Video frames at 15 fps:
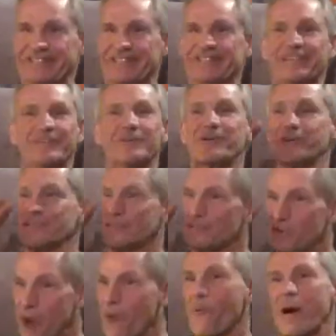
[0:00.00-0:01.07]
He said, there is
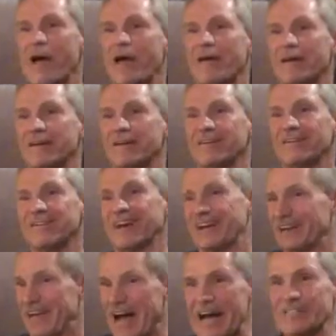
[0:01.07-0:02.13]
no way
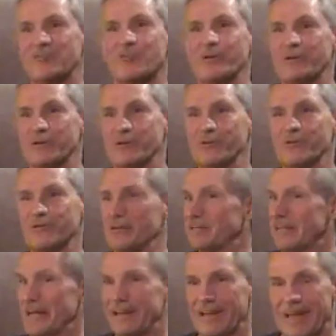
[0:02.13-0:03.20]
yeah. on God's green earth that
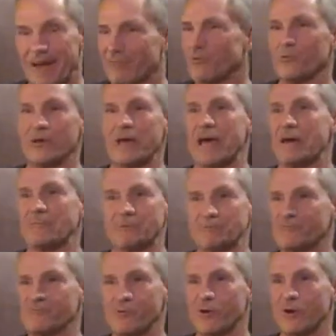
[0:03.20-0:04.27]
that ever would have happened
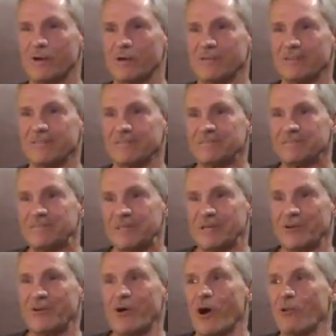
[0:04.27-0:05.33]
before. Absolutely.
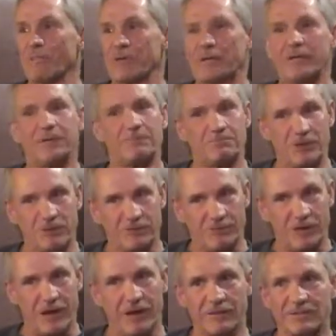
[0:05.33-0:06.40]
He called me and he, he's
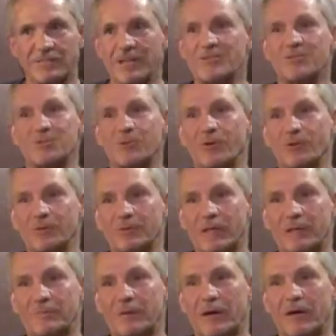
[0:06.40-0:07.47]
got a testimonial
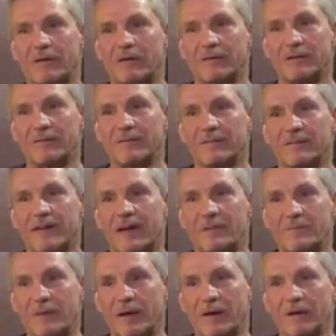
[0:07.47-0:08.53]
on my,
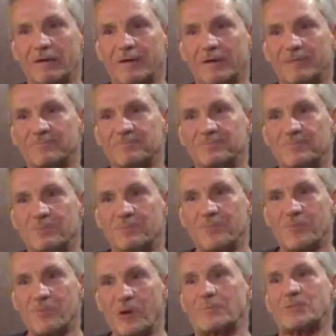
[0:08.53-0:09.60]
on my, uh,
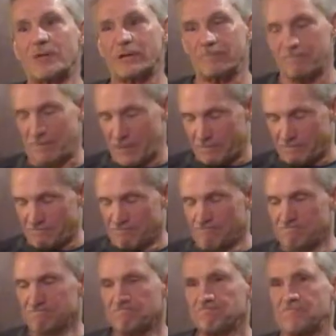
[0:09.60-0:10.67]
website. Website, yeah.
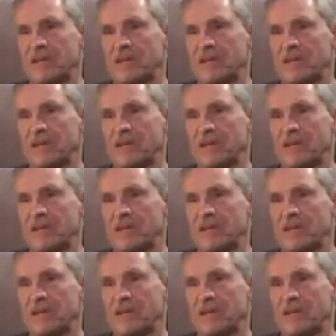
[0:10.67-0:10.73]
Wow.